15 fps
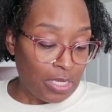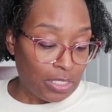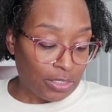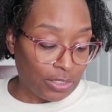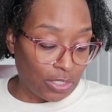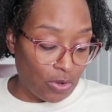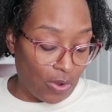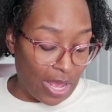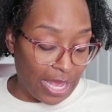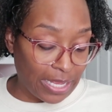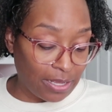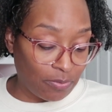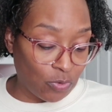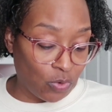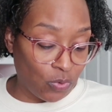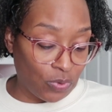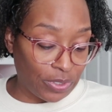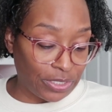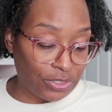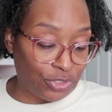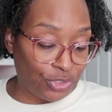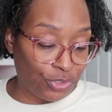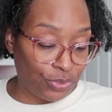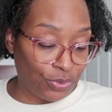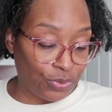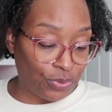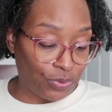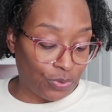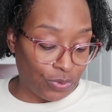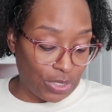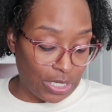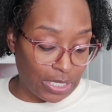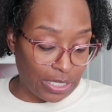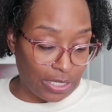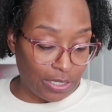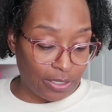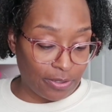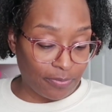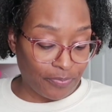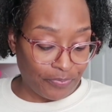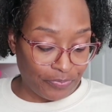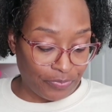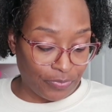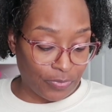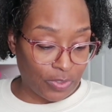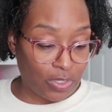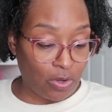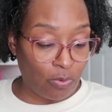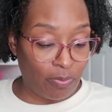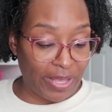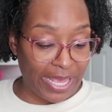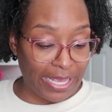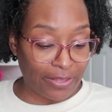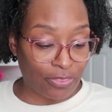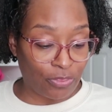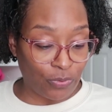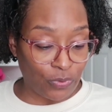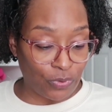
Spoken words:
So I am going to go back